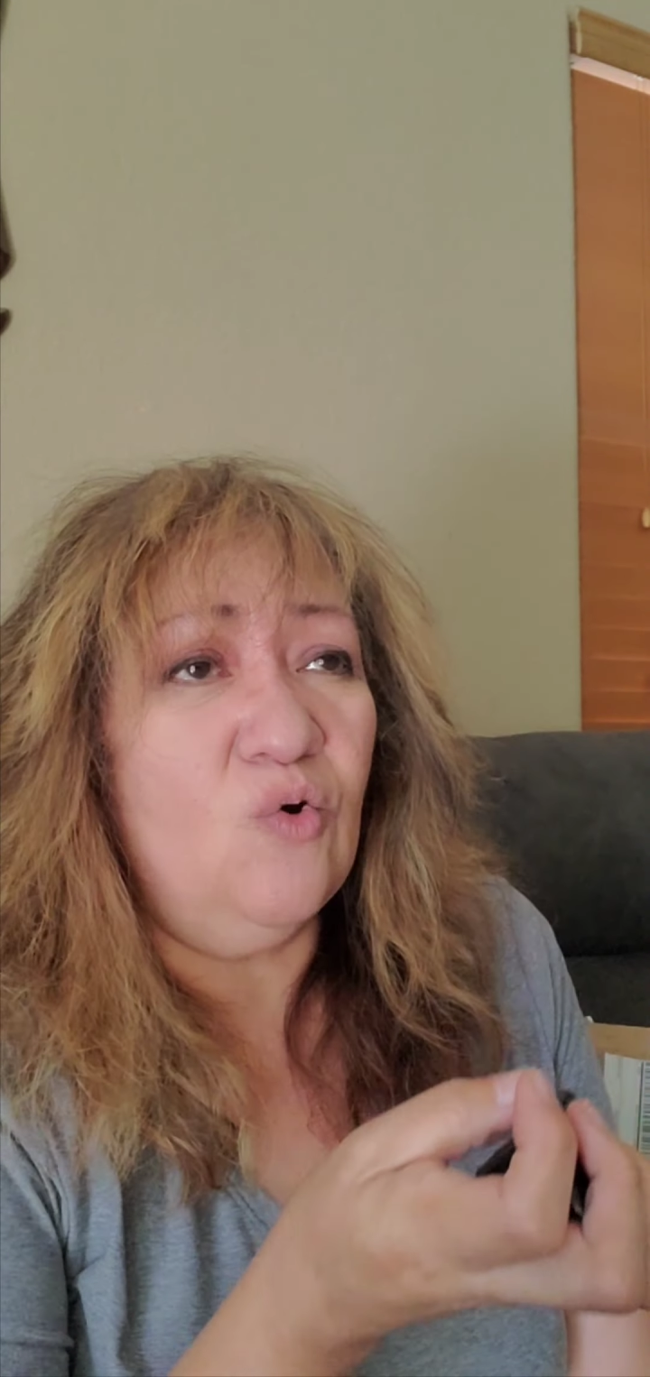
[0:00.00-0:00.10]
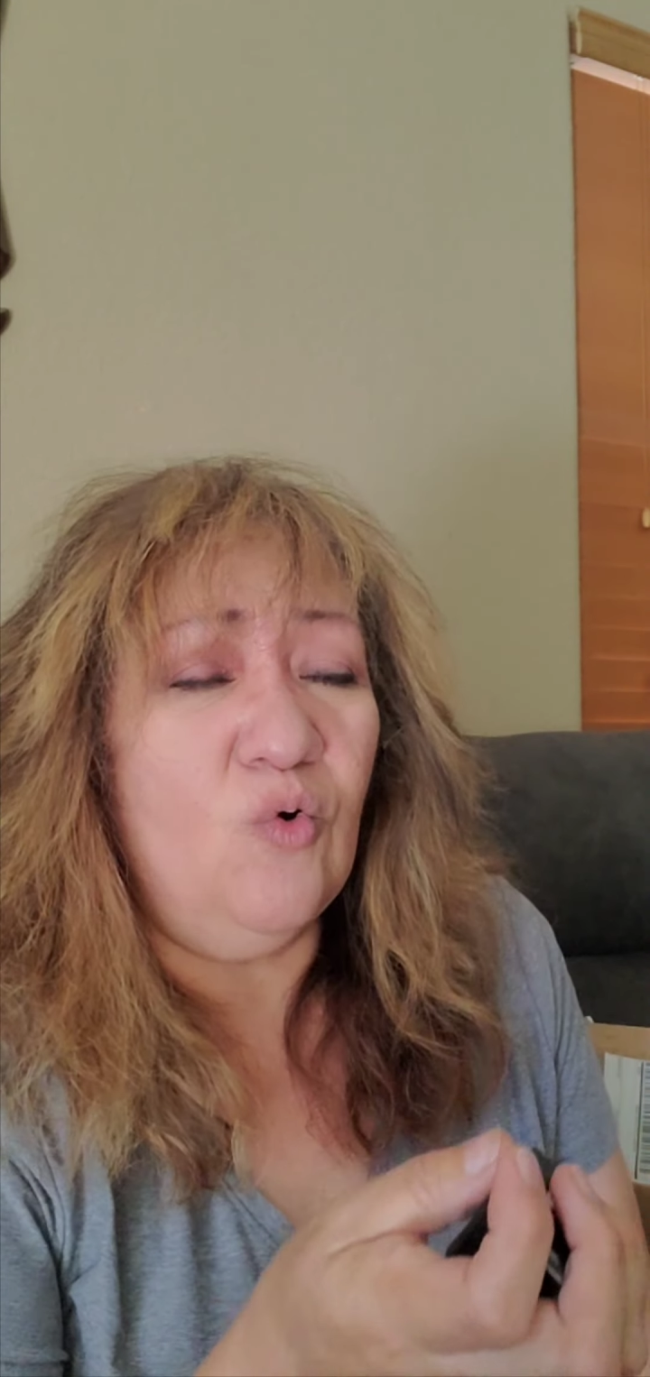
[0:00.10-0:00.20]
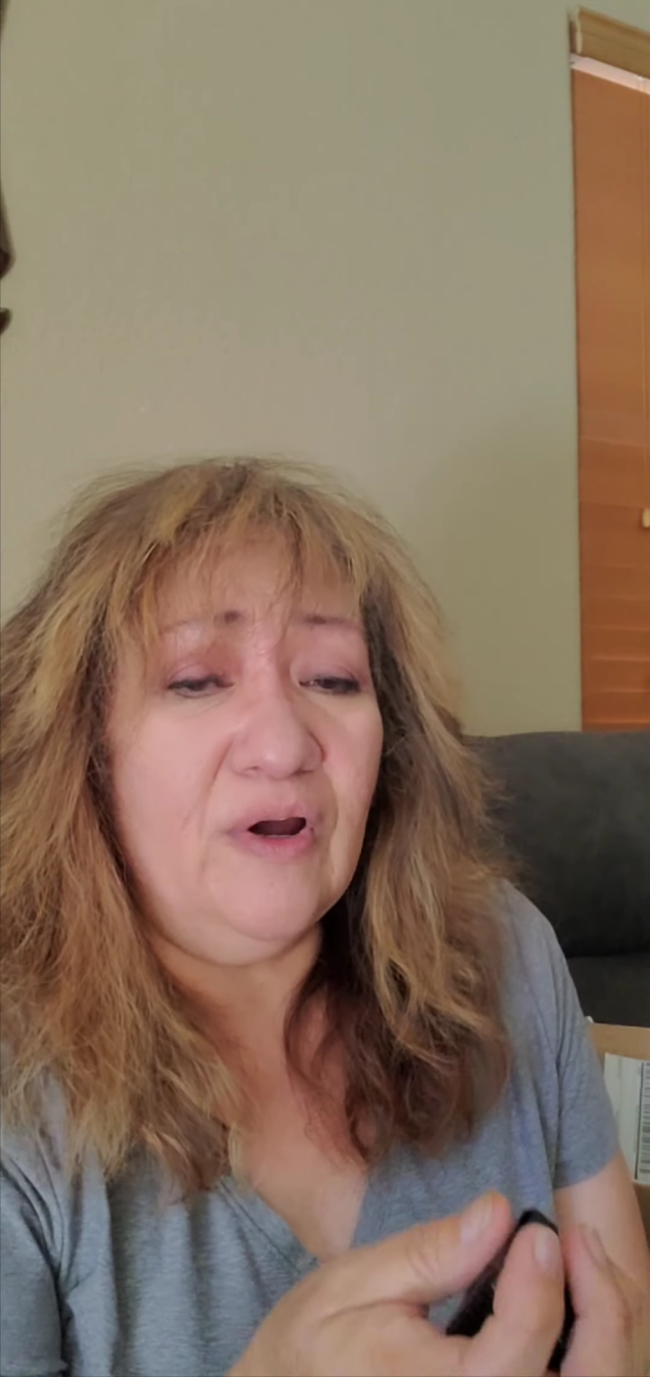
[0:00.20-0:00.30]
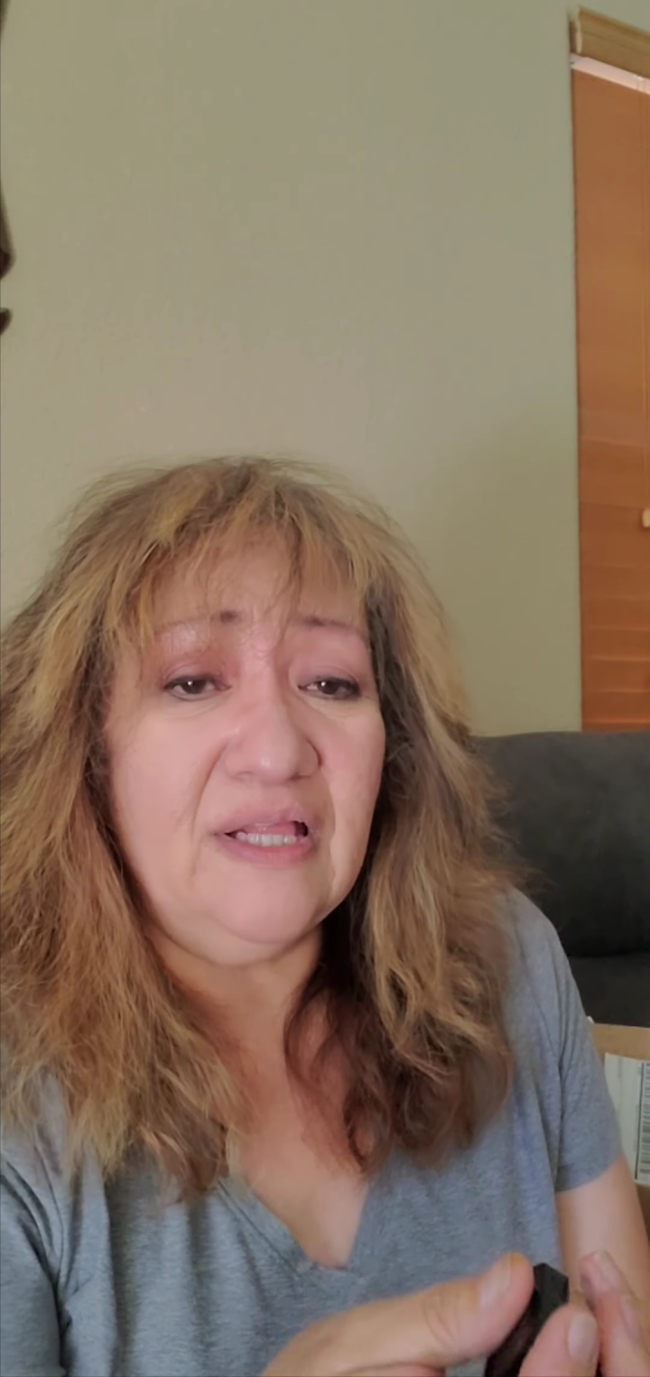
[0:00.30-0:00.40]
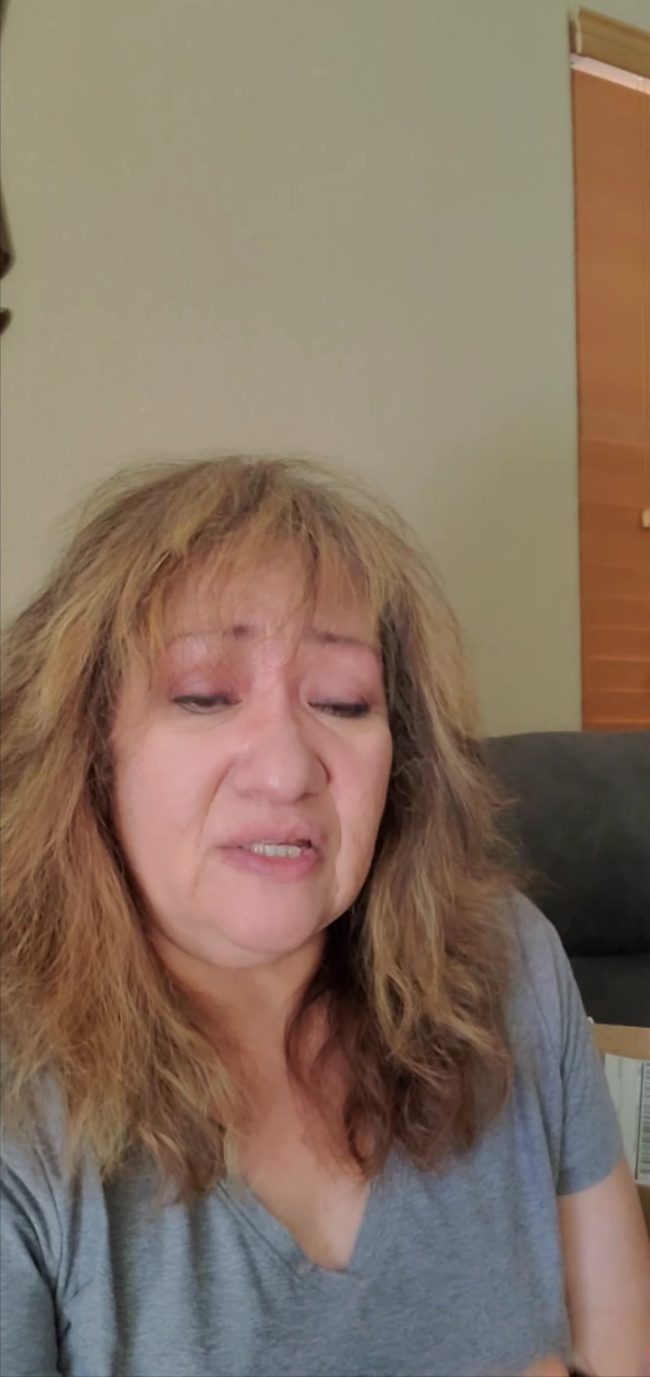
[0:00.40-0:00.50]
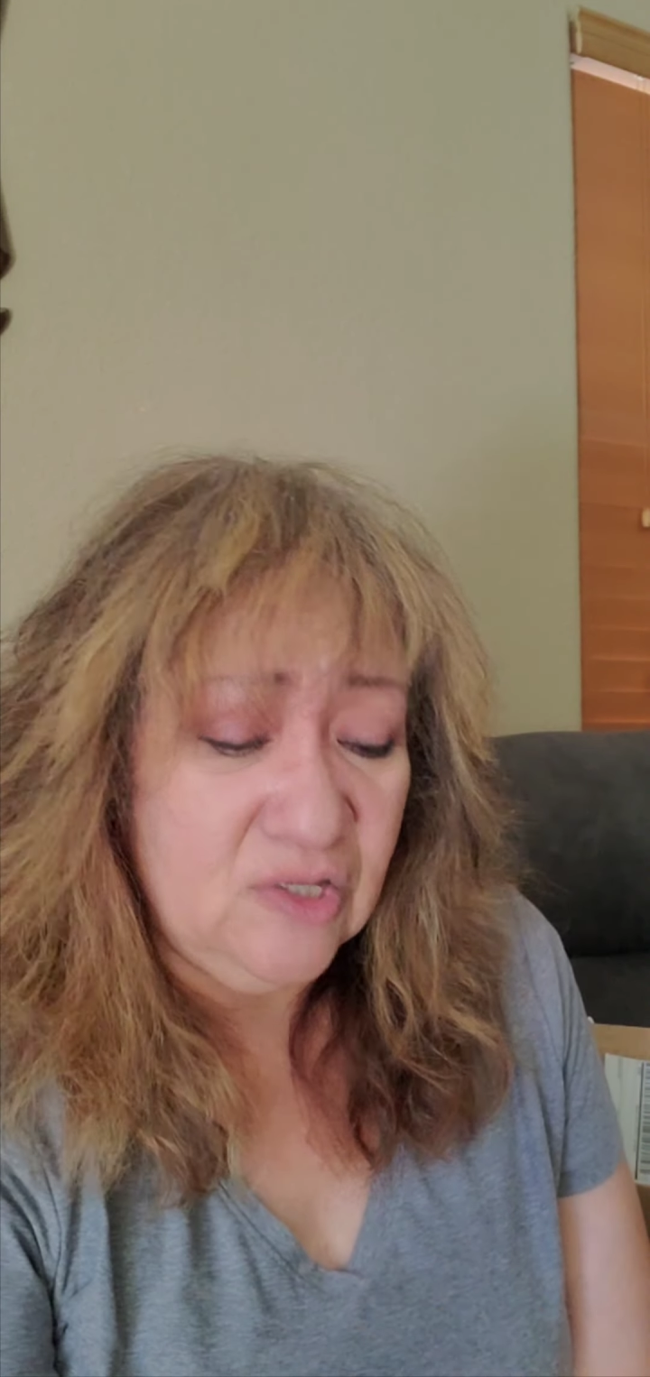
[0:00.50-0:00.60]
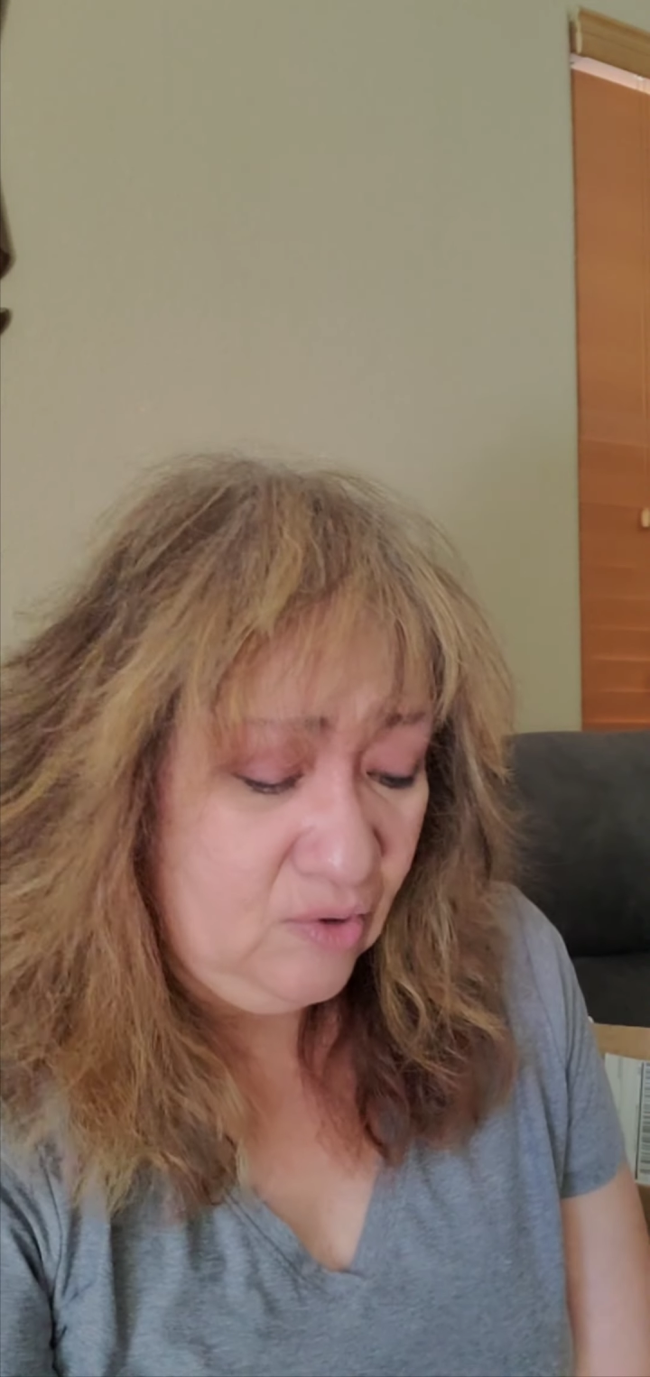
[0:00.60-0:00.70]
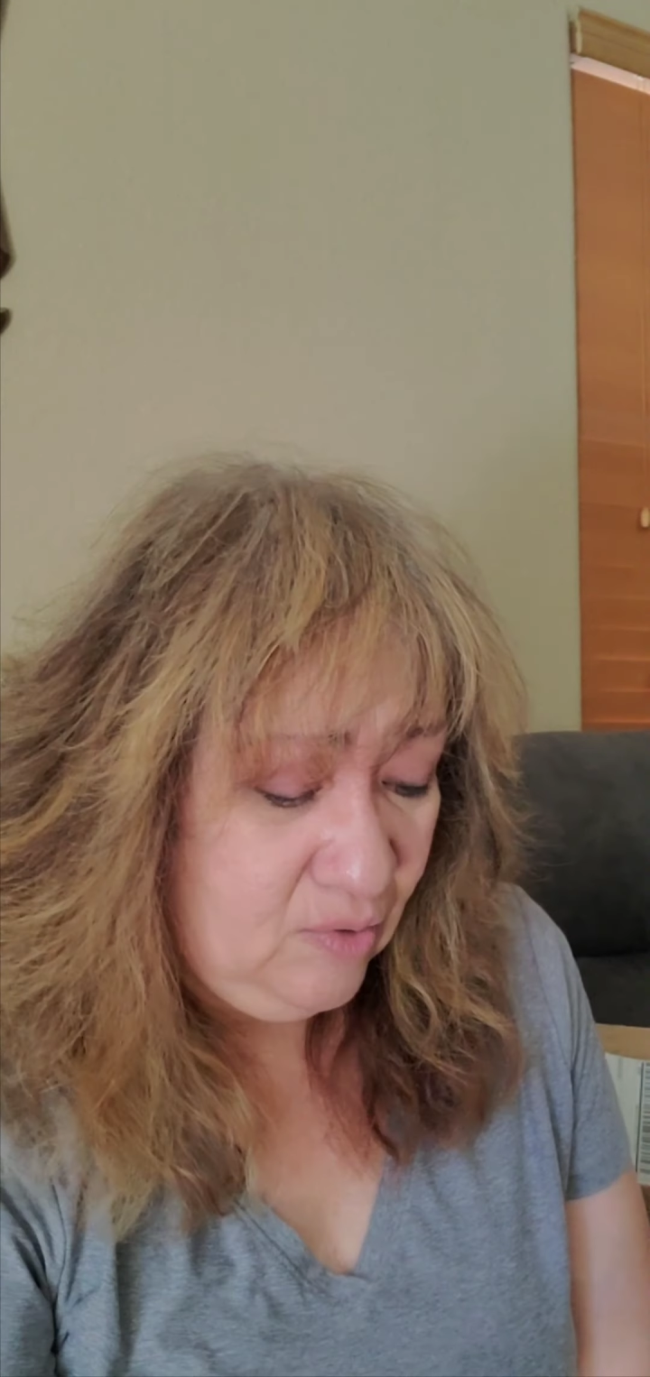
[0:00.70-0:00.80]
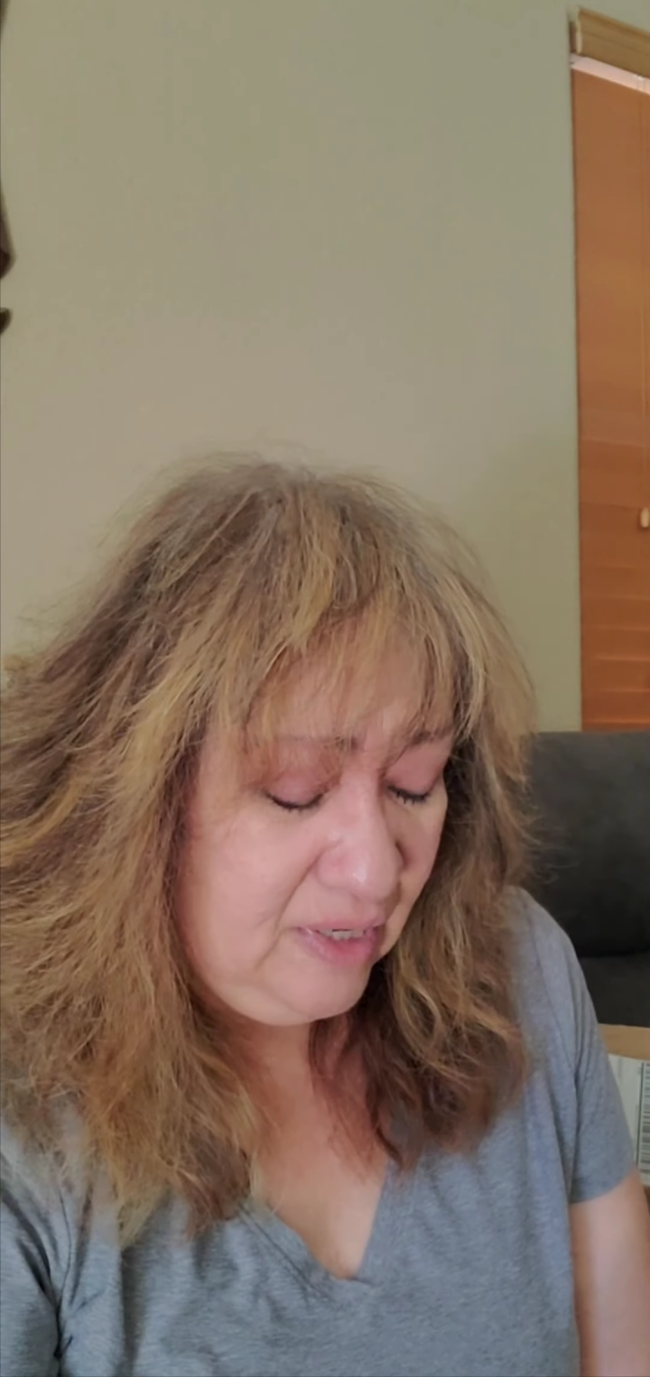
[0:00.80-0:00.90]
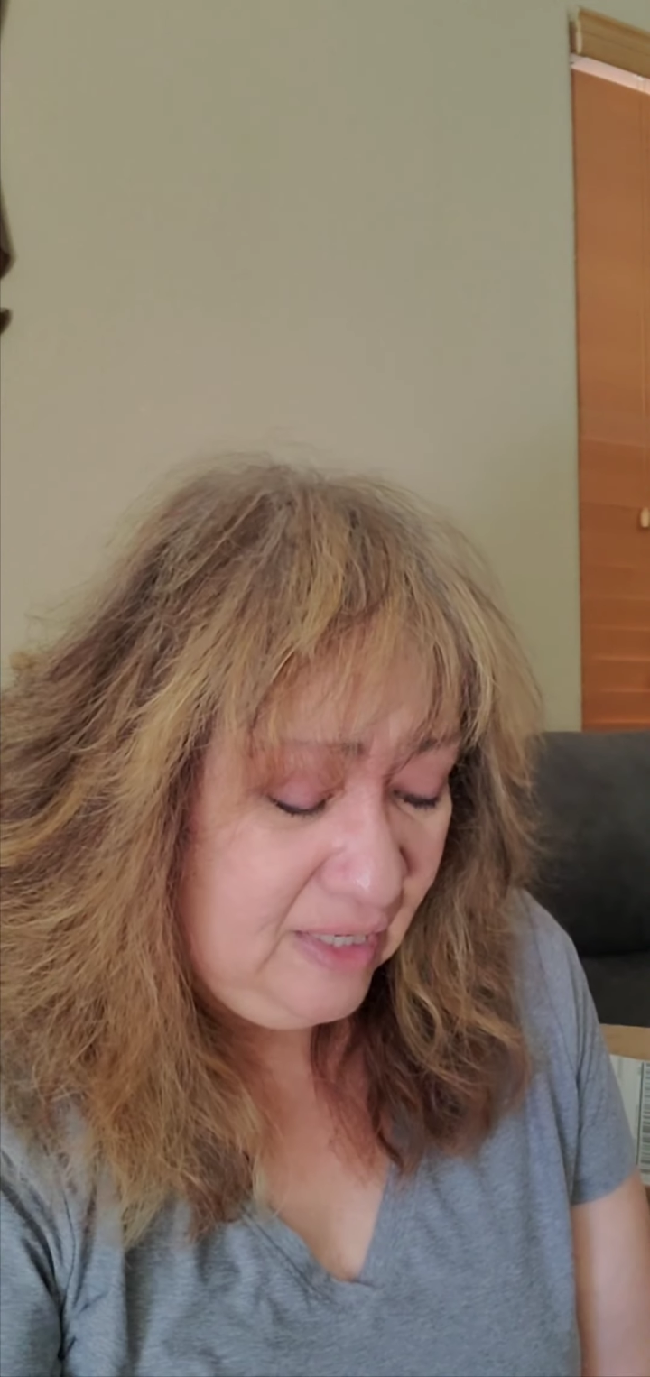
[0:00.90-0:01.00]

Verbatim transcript: oil so